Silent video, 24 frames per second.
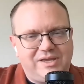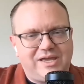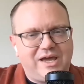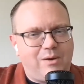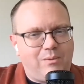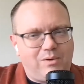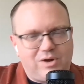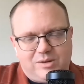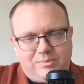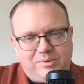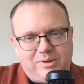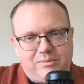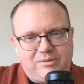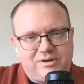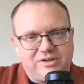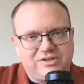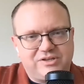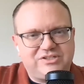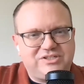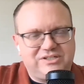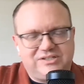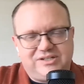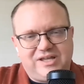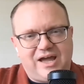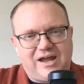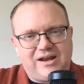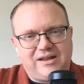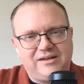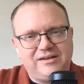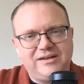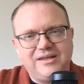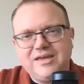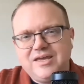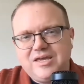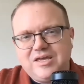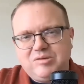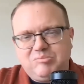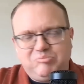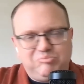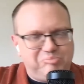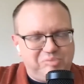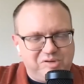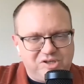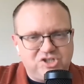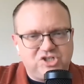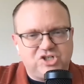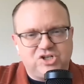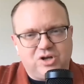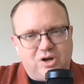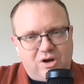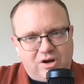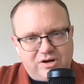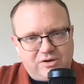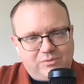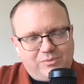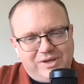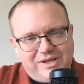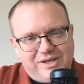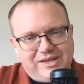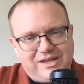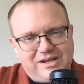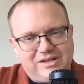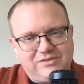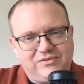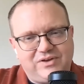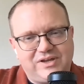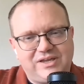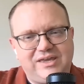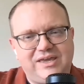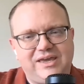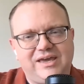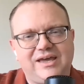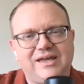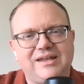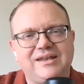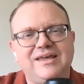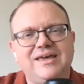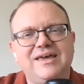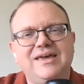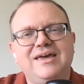I want to be able to sit down and binge it all on a weekend if I can."